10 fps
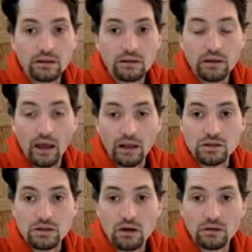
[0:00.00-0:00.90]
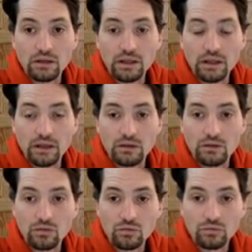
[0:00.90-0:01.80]
catch only here
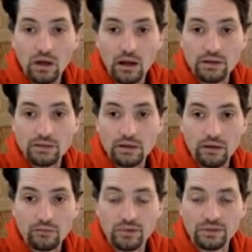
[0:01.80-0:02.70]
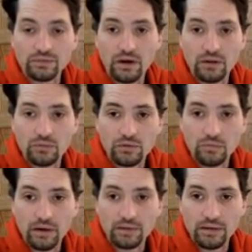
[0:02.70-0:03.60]
the 2 lines that I've modified with
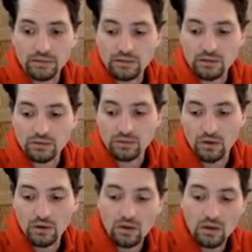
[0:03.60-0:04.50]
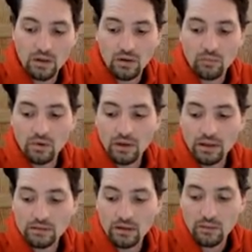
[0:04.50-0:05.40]
my text editor. But
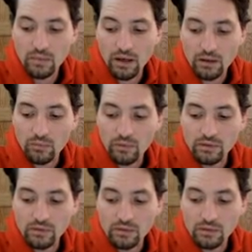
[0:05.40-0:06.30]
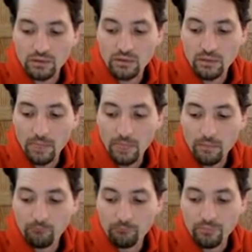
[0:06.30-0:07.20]
let's come back with
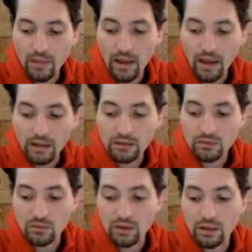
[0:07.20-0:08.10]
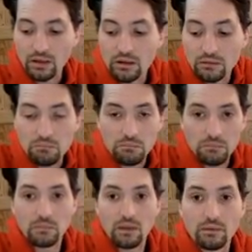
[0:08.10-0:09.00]
add. So here
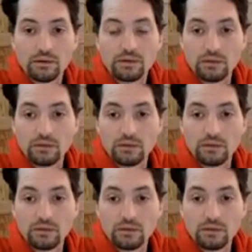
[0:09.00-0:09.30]
there is